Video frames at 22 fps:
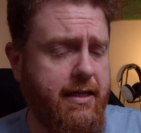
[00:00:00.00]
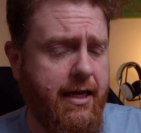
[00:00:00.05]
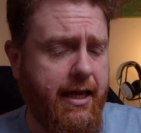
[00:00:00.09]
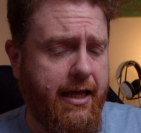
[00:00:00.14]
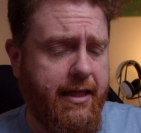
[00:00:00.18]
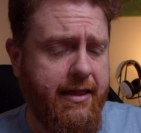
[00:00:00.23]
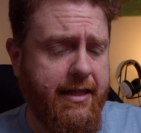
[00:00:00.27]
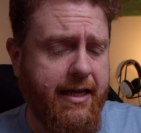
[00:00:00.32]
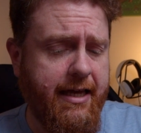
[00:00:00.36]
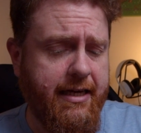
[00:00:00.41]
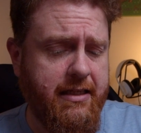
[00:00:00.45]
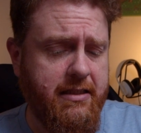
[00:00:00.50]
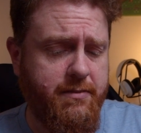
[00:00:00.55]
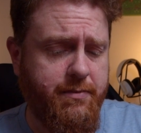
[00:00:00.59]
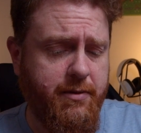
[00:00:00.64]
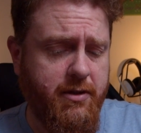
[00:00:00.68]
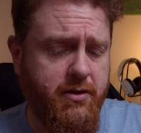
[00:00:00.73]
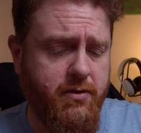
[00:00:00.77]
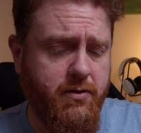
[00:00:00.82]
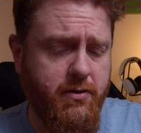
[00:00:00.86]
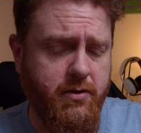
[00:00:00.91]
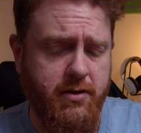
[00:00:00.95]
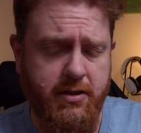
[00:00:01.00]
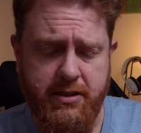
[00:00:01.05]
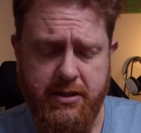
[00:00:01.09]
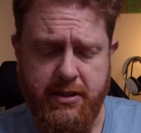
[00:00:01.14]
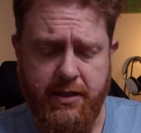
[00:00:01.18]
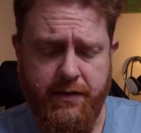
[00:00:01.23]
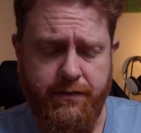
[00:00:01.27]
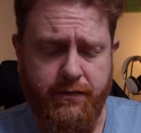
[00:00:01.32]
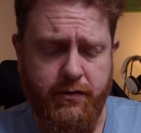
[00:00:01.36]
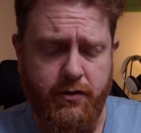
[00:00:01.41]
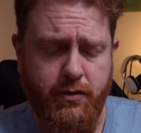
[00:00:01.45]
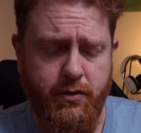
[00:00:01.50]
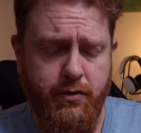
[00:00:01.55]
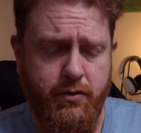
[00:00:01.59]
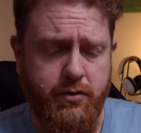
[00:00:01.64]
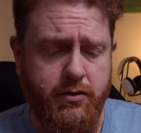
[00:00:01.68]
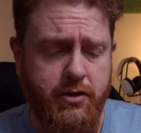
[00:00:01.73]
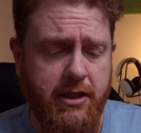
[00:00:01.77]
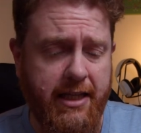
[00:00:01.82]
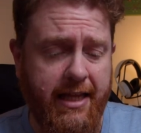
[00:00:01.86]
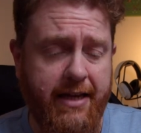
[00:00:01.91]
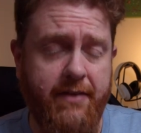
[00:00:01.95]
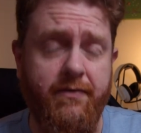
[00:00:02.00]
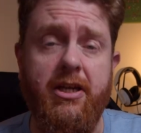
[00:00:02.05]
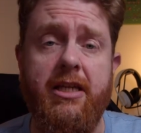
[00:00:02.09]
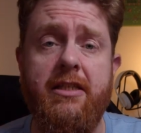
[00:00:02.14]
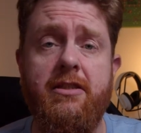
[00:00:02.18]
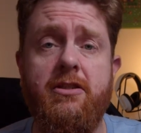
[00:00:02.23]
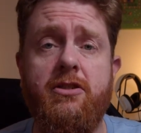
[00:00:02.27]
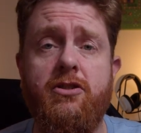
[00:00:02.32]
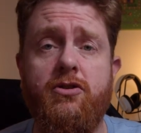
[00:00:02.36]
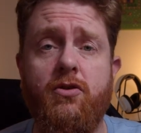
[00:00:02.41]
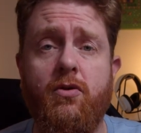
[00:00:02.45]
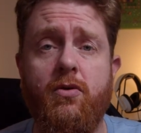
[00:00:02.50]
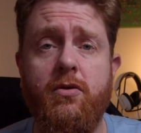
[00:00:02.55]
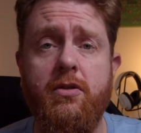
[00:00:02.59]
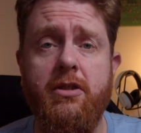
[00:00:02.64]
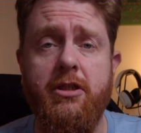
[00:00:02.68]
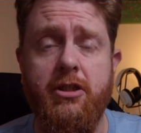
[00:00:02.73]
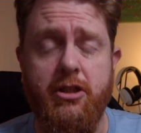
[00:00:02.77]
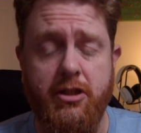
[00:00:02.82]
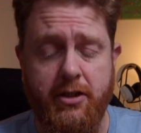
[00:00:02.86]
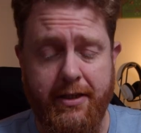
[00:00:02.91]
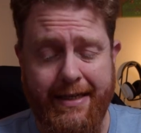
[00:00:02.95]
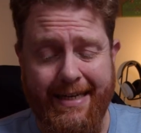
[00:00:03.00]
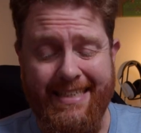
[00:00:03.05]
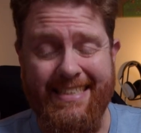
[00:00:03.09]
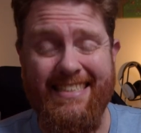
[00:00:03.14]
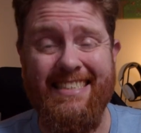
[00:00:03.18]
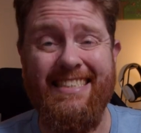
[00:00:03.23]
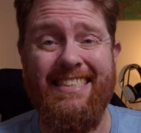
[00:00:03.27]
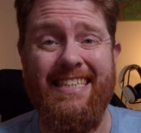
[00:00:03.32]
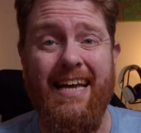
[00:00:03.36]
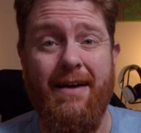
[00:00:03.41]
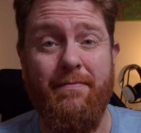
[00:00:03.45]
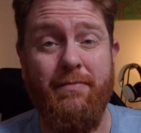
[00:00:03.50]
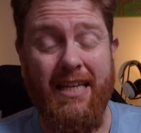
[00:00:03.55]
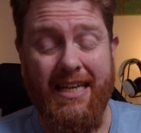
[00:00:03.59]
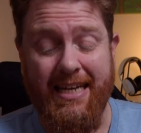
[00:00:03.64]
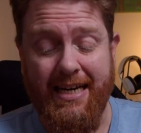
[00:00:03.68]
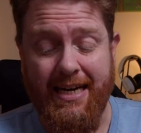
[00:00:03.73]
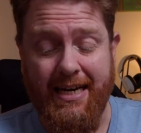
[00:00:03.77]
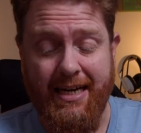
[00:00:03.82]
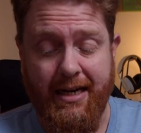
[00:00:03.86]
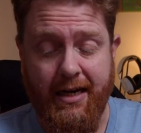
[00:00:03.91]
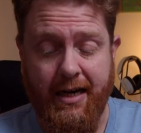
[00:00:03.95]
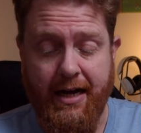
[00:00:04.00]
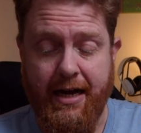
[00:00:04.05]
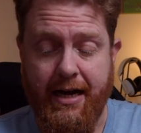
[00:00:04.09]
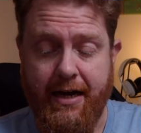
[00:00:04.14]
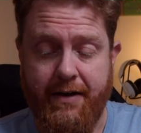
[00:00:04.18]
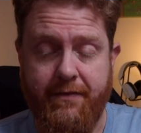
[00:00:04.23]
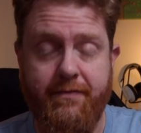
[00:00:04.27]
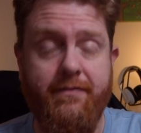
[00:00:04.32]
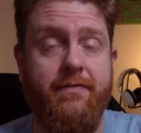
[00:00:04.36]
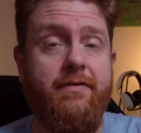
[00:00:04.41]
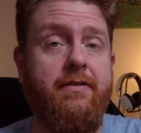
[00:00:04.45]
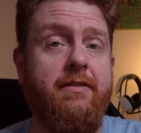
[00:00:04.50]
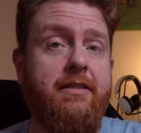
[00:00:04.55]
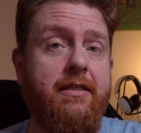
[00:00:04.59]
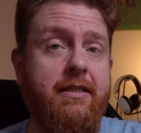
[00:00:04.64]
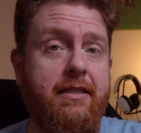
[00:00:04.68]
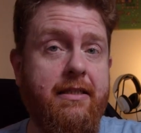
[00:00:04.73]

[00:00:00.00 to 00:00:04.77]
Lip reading: And that is because if you leave it installed, you're gonna snap the card in half.